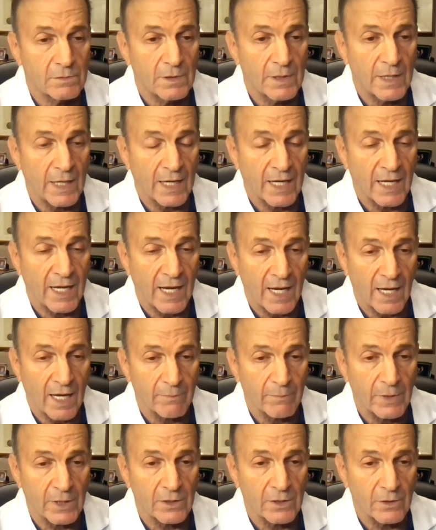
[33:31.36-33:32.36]
They
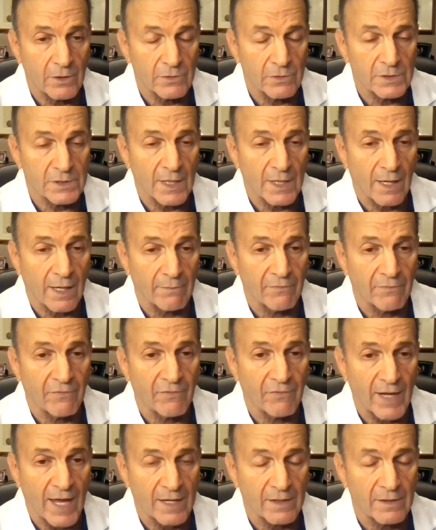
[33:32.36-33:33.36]
can be used to help
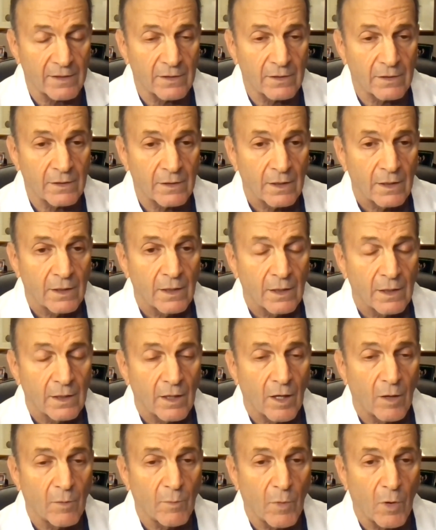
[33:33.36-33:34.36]
flatten
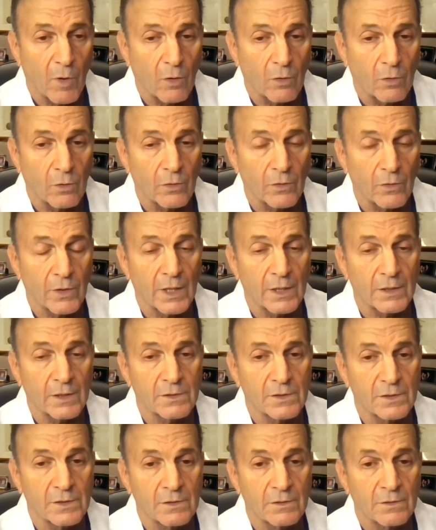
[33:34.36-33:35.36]
a mole.
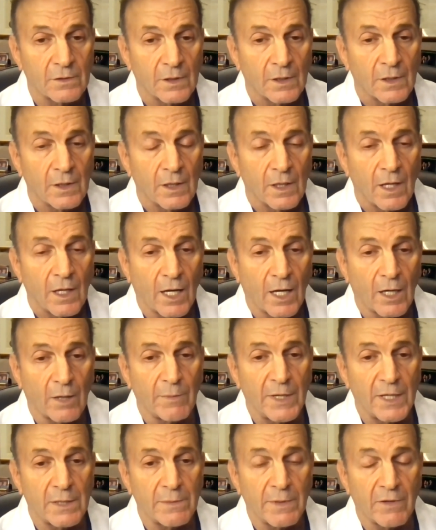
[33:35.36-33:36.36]
I don't
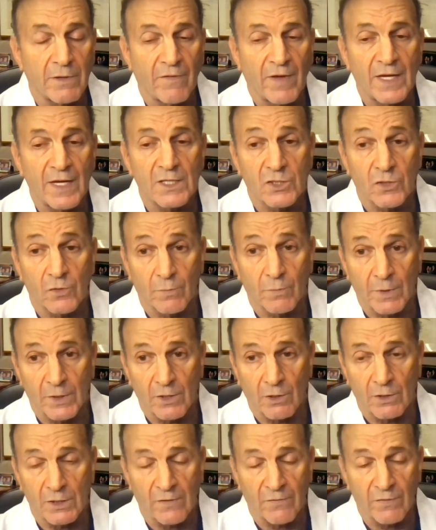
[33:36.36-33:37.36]
mean to be evasive, but
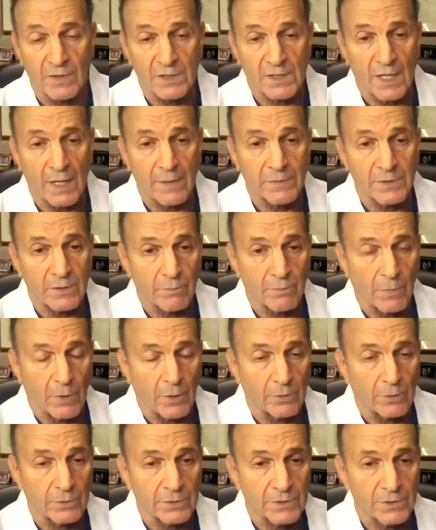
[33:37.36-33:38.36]
there are different types of
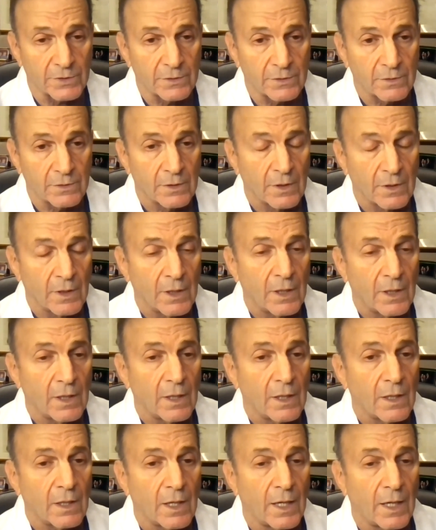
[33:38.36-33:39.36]
moles.
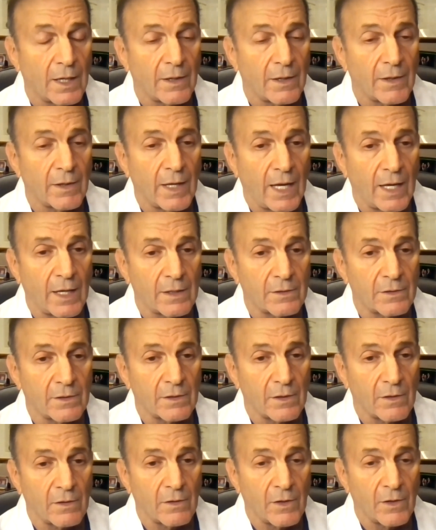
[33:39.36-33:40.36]
And
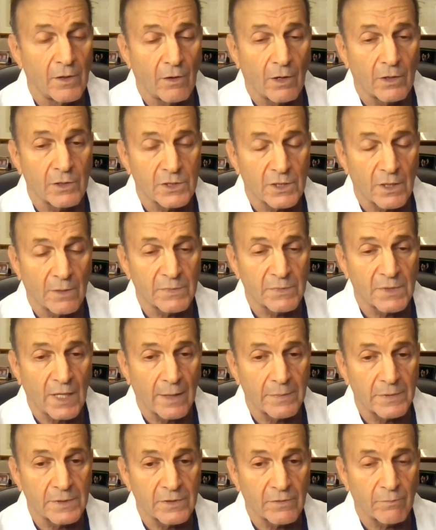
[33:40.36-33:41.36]
there are some
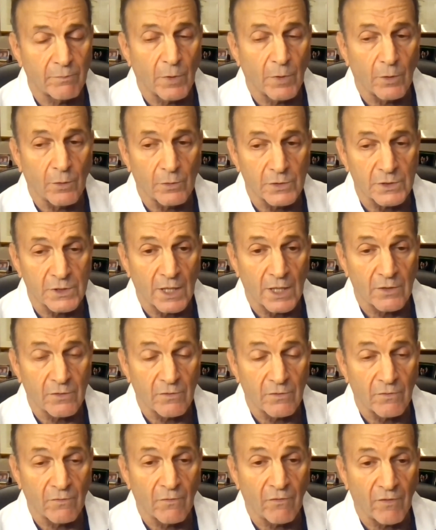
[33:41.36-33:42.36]
types of moles that
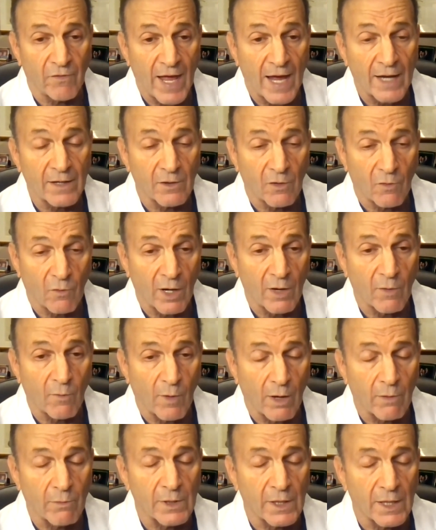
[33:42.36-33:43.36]
flatten quite
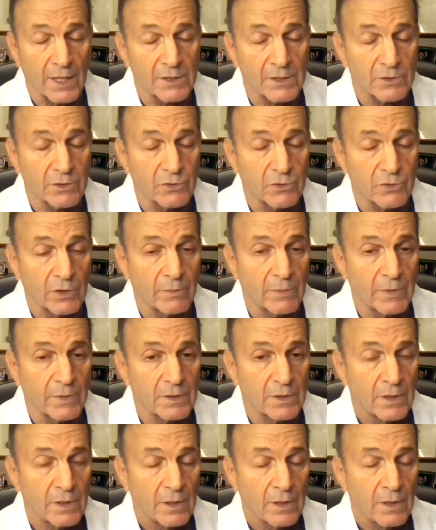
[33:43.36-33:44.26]
well with laser treatment,